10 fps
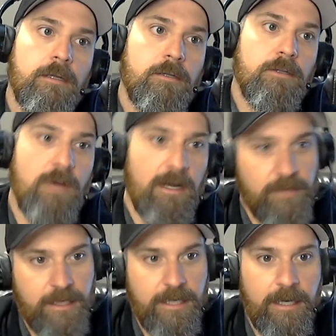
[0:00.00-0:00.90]
You have a
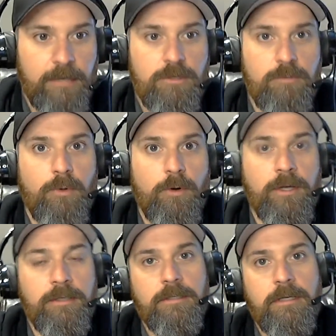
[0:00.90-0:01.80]
connection
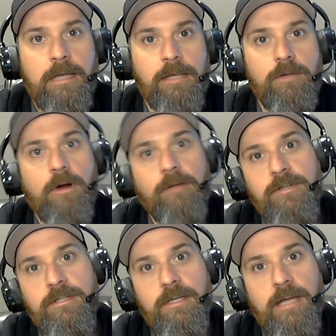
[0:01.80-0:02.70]
point, and you
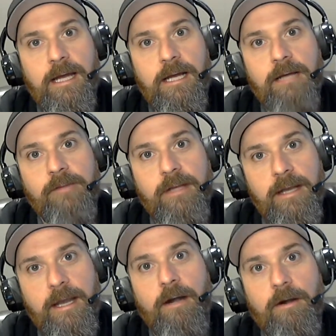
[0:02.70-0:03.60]
obviously have an
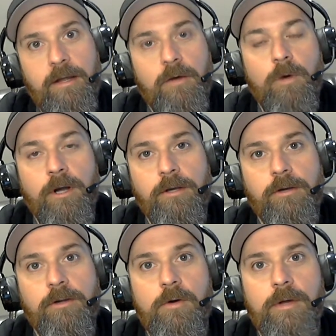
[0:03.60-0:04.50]
area where you're
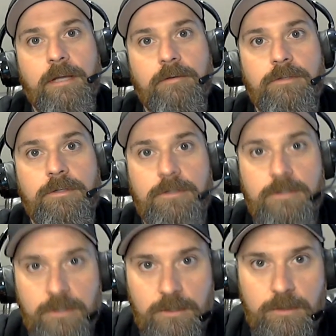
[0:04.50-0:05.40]
going out to
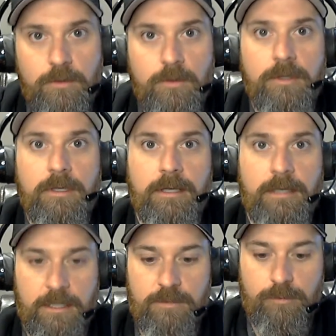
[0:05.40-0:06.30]
do an
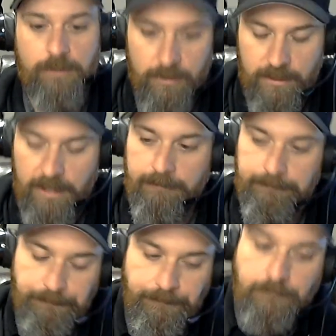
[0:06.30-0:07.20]
actual locate.
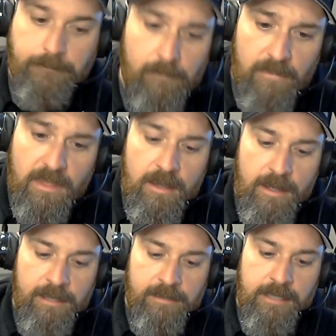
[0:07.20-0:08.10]

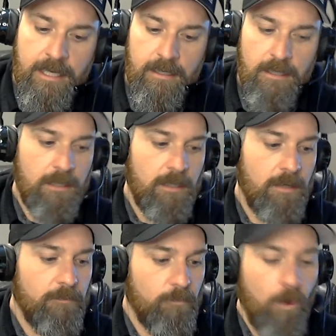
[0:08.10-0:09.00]
And
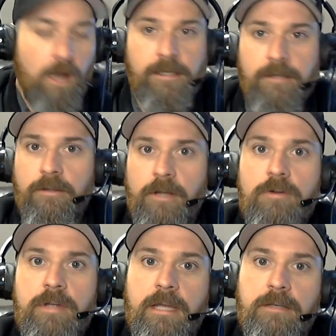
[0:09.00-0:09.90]
walking the
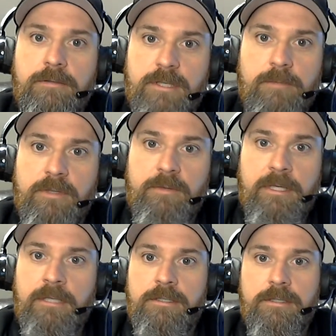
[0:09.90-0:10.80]
locate simply
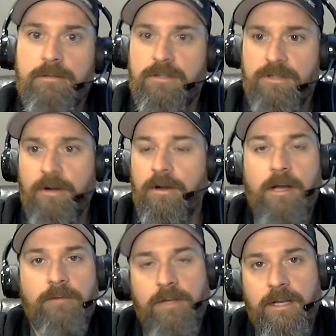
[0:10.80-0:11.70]
means start
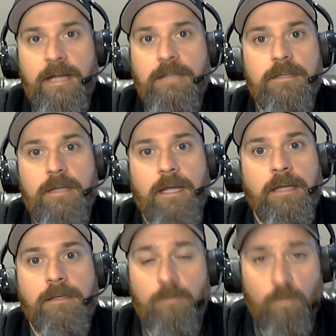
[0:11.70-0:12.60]
off, connect,
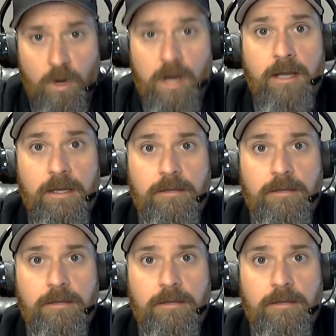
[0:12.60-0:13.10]
and walk